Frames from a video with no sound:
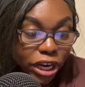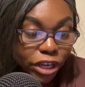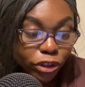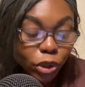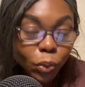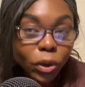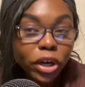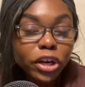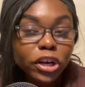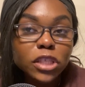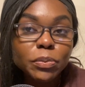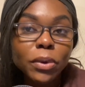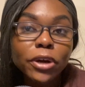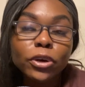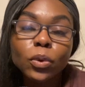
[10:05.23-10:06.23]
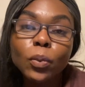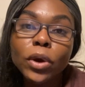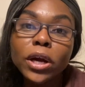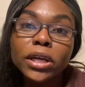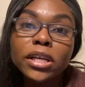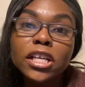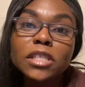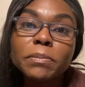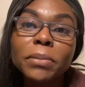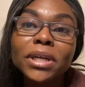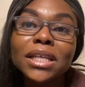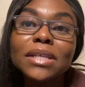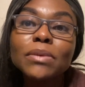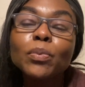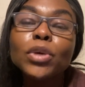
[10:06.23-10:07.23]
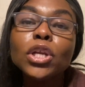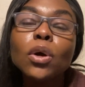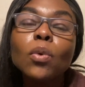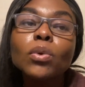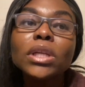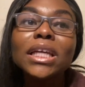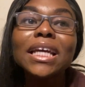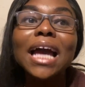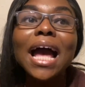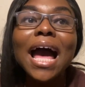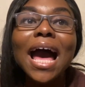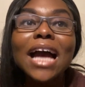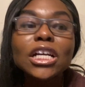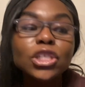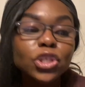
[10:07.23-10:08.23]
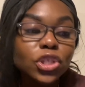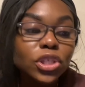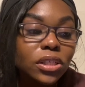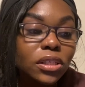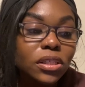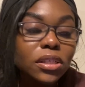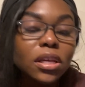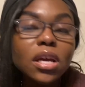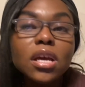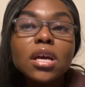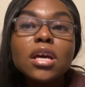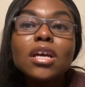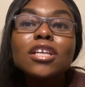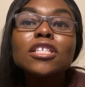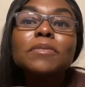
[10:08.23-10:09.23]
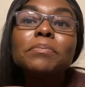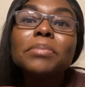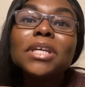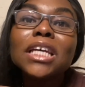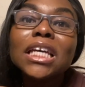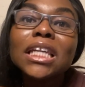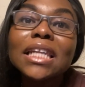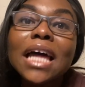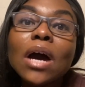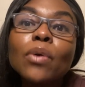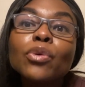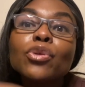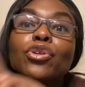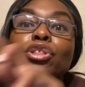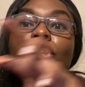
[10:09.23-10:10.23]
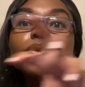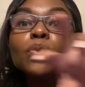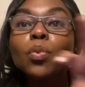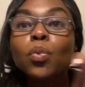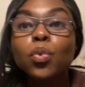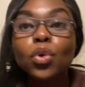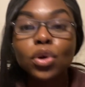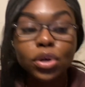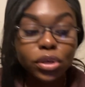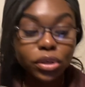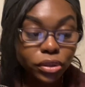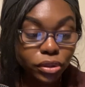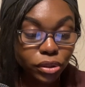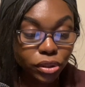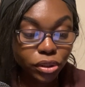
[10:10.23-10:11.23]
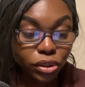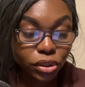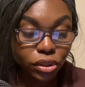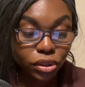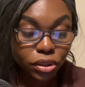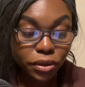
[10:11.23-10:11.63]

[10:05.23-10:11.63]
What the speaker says: You wanted to spread awareness, but we don't, like, actions speak louder than words.